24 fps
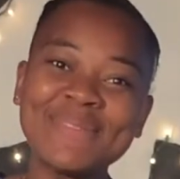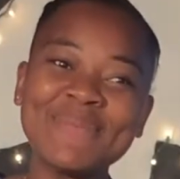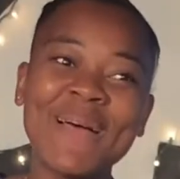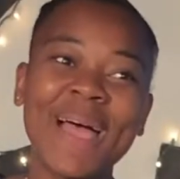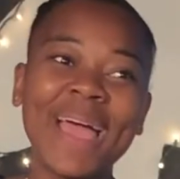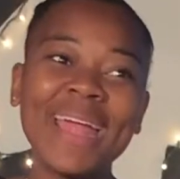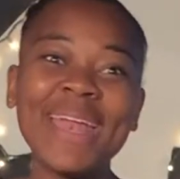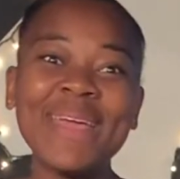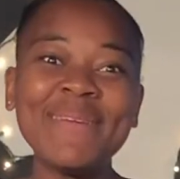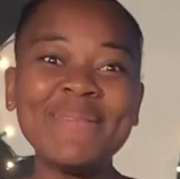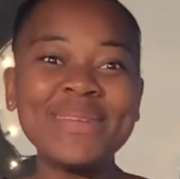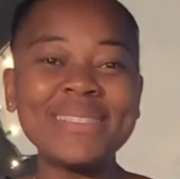
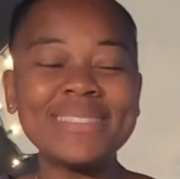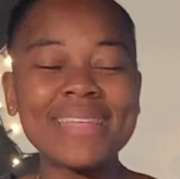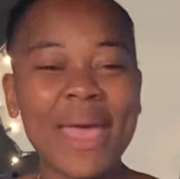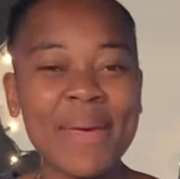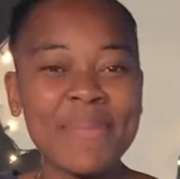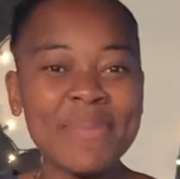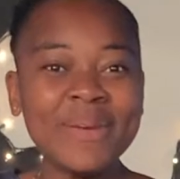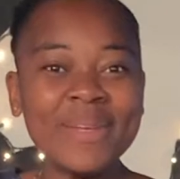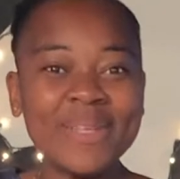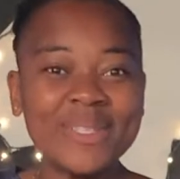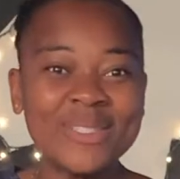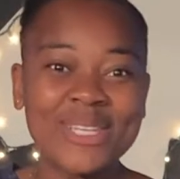my name is
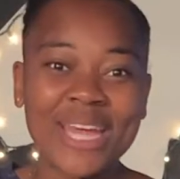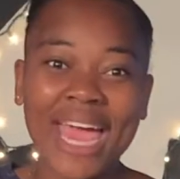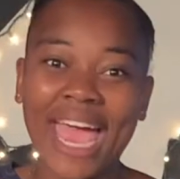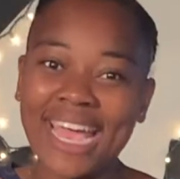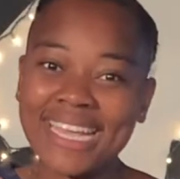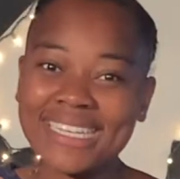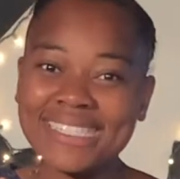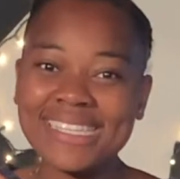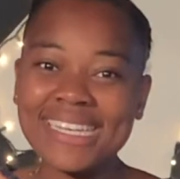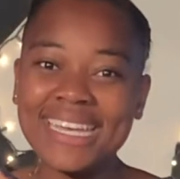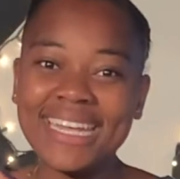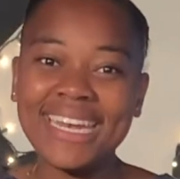Eboni
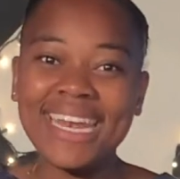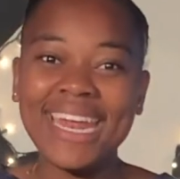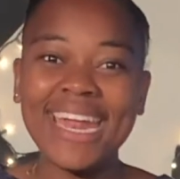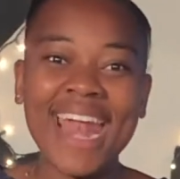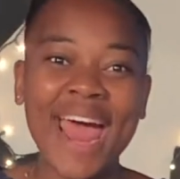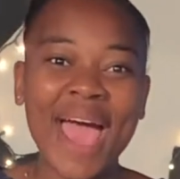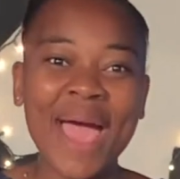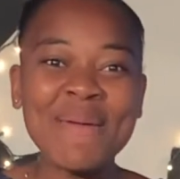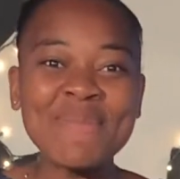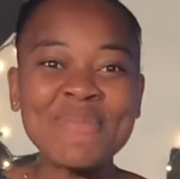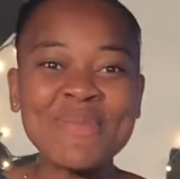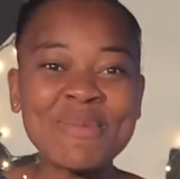Jackson and
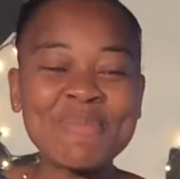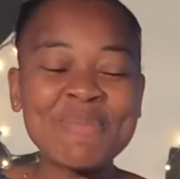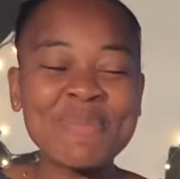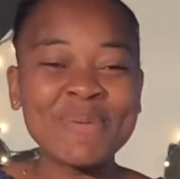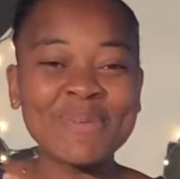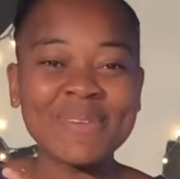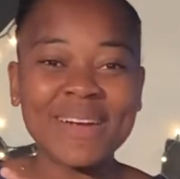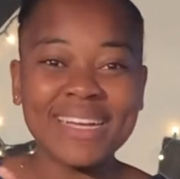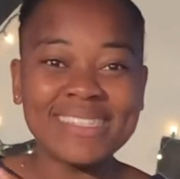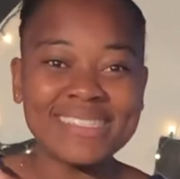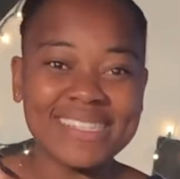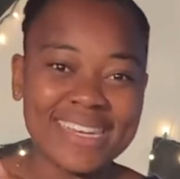I'm the
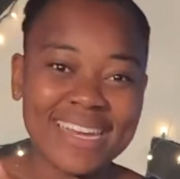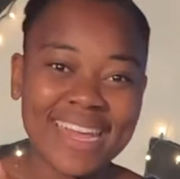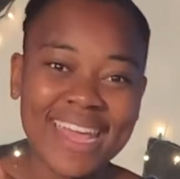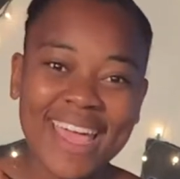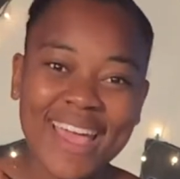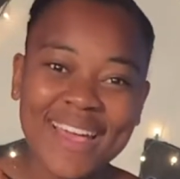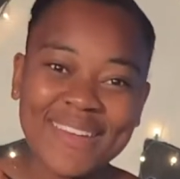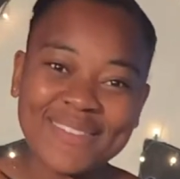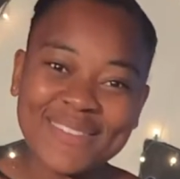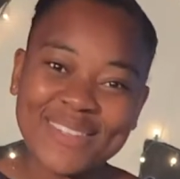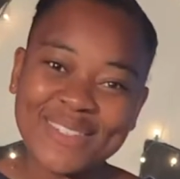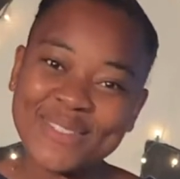president
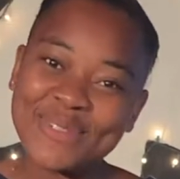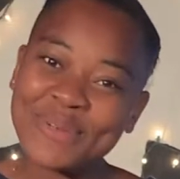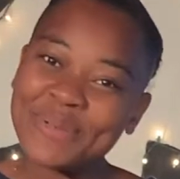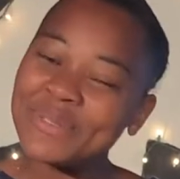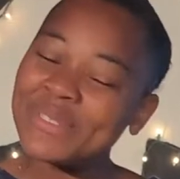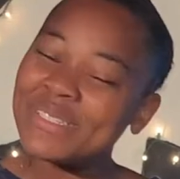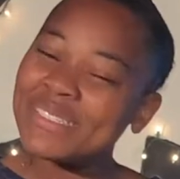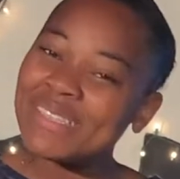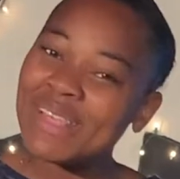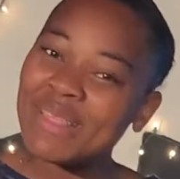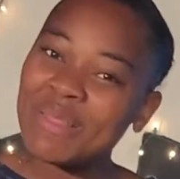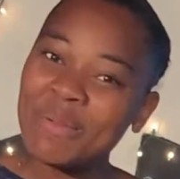of the
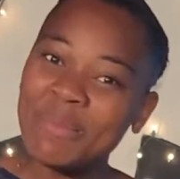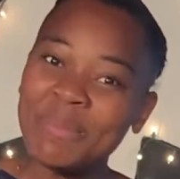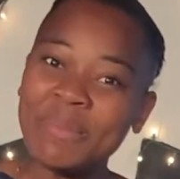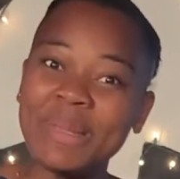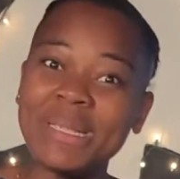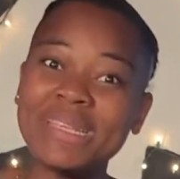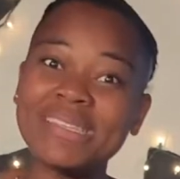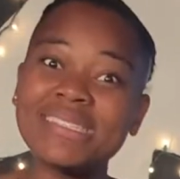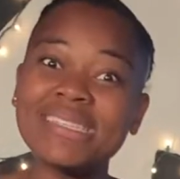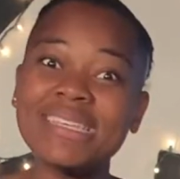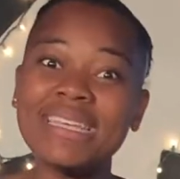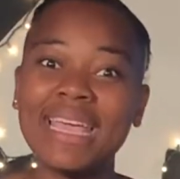Georgia Southern
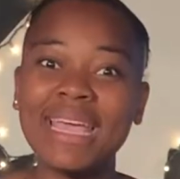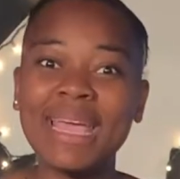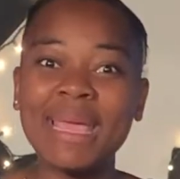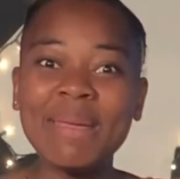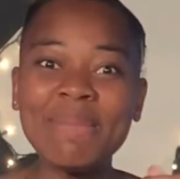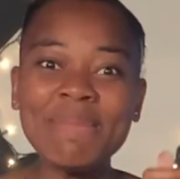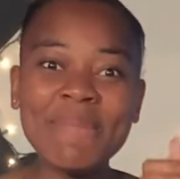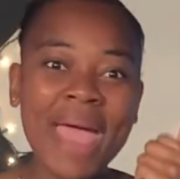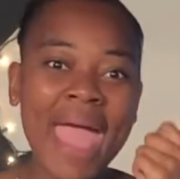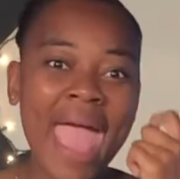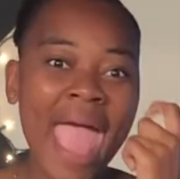BCN.